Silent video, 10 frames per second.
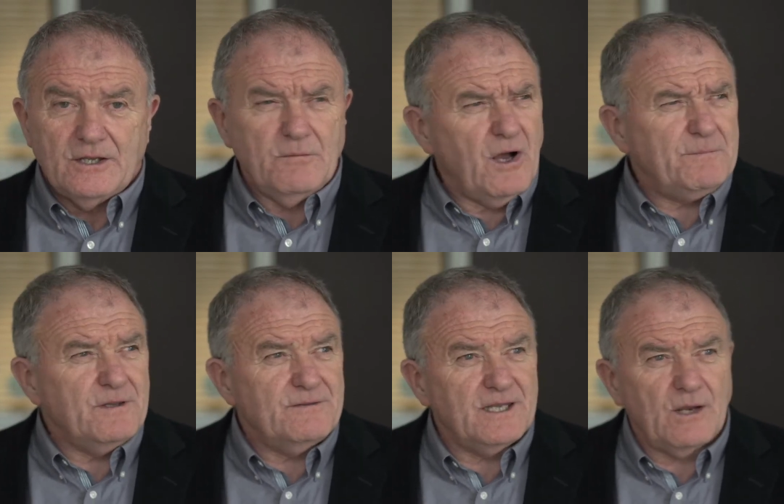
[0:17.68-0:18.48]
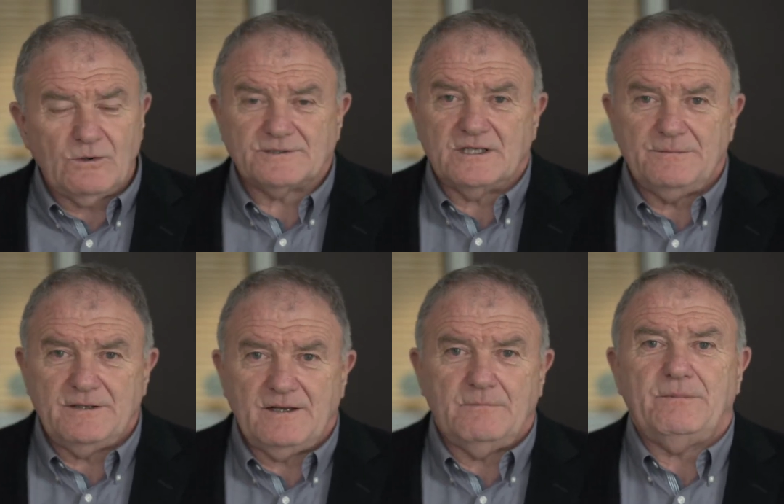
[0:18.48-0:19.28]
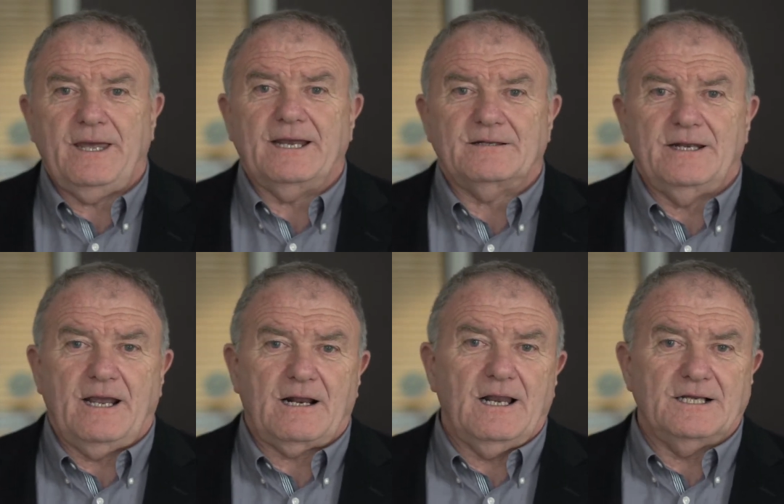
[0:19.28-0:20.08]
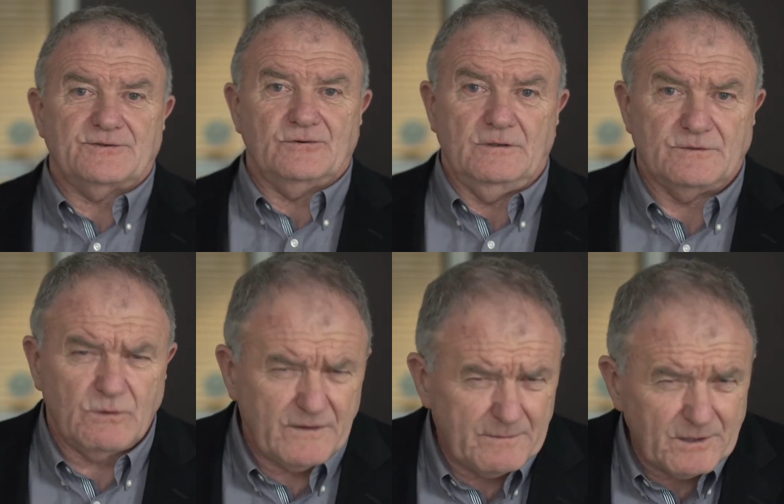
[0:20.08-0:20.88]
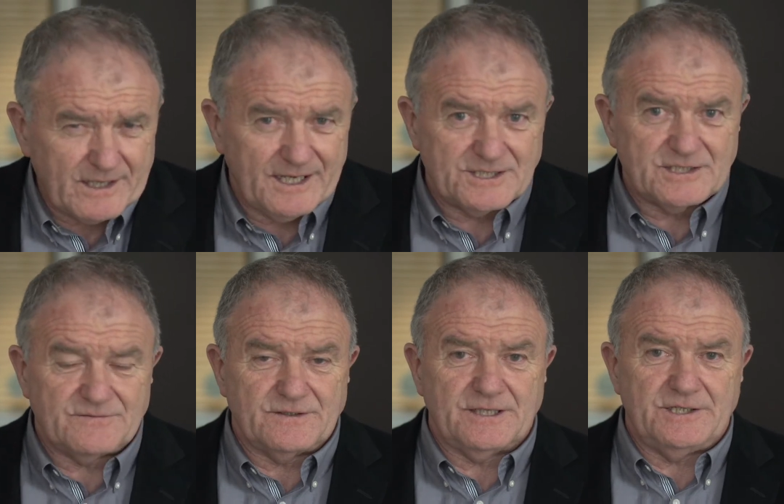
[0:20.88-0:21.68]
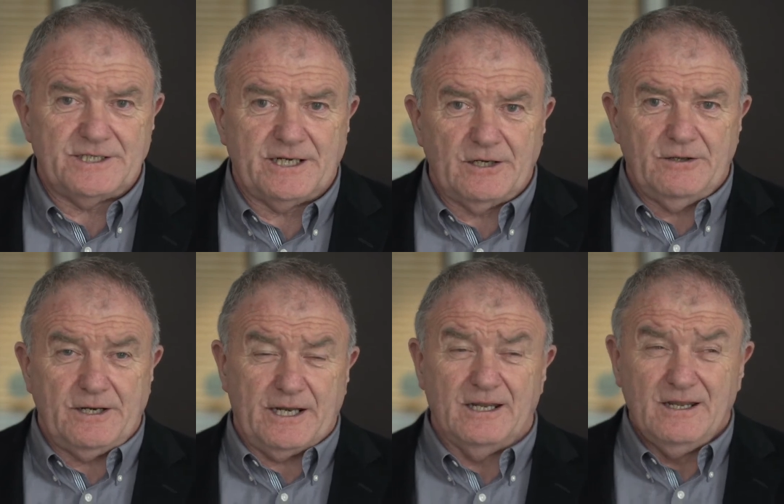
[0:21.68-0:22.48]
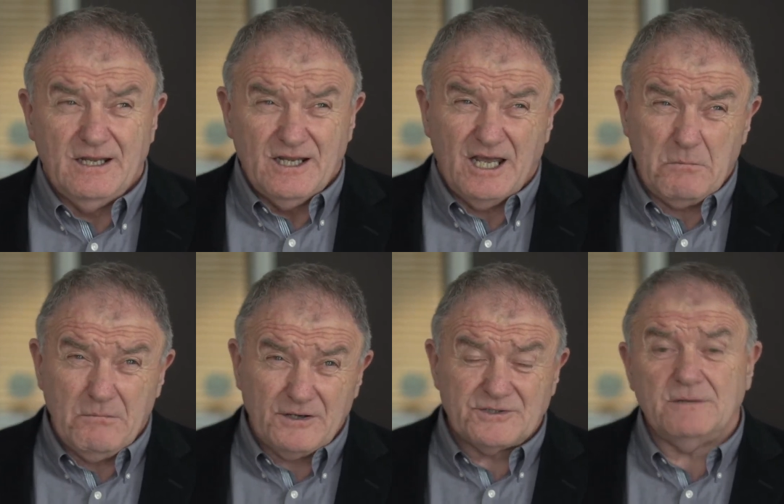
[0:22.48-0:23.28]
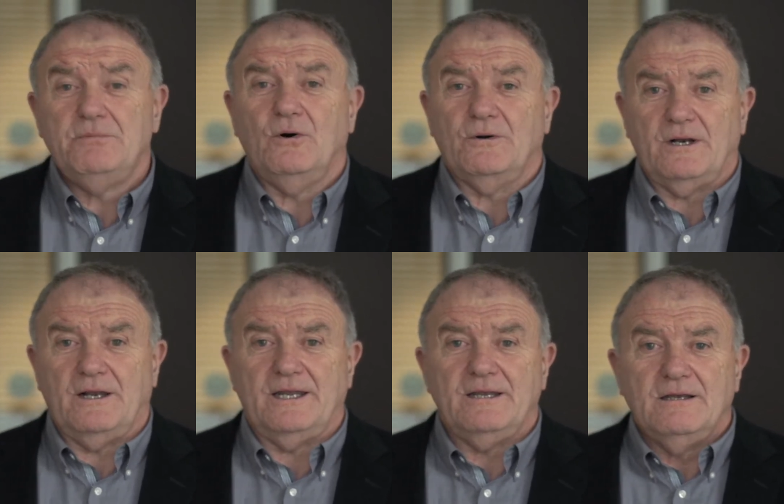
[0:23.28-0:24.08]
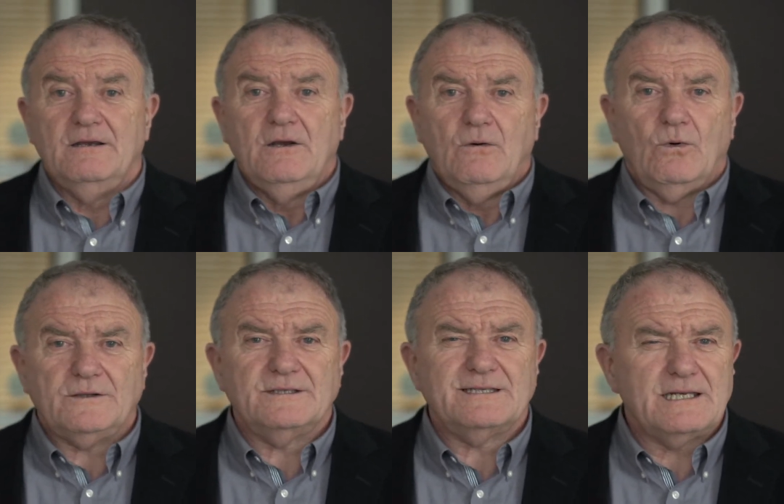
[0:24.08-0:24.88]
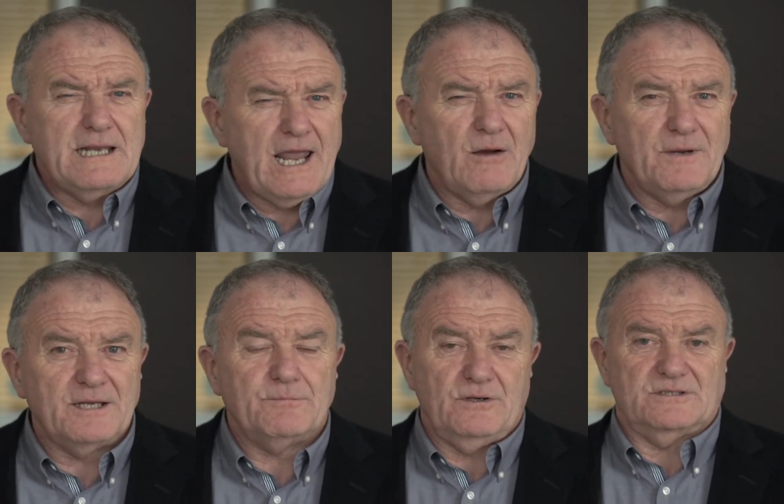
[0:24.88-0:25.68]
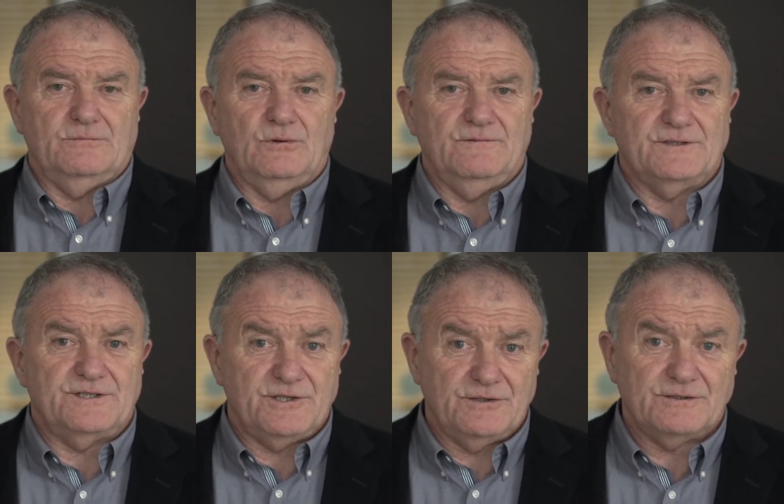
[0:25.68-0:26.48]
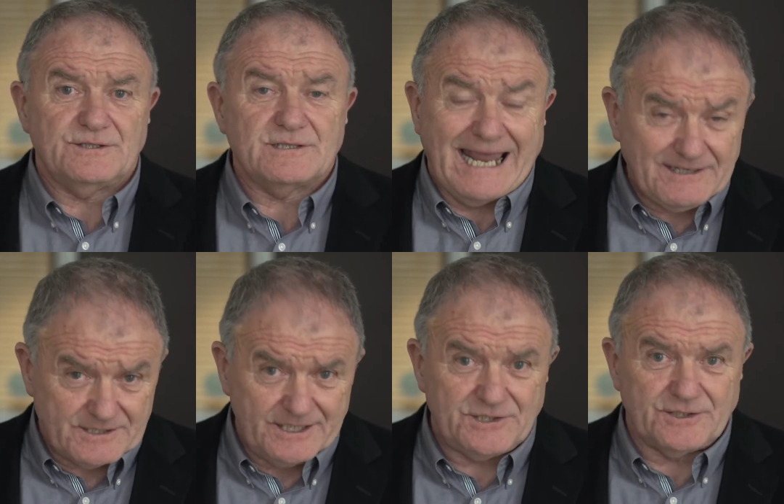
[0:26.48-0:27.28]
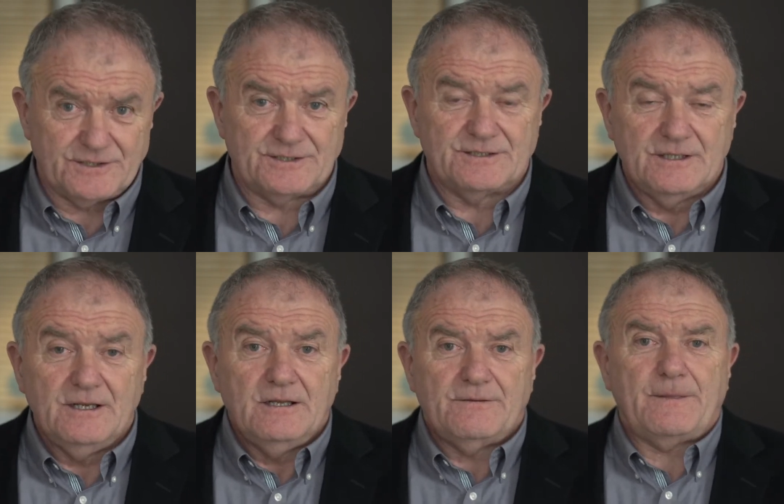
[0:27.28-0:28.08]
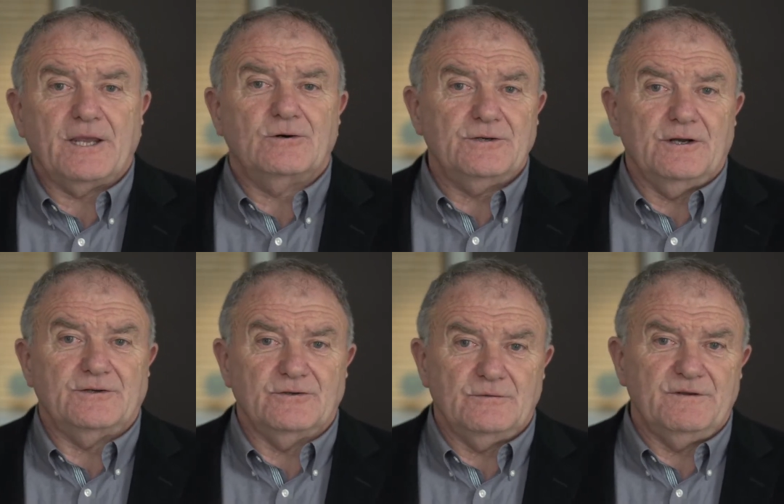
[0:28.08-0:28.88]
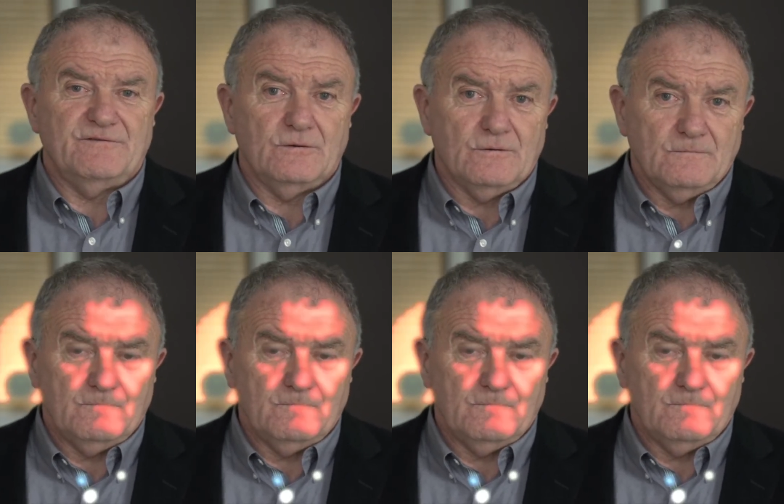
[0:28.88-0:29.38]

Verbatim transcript: You might be thinking, what's going to be the impact in our classrooms? What are the implications for teaching and learning? And most importantly, what does it now make possible for students and teachers that they could not do before?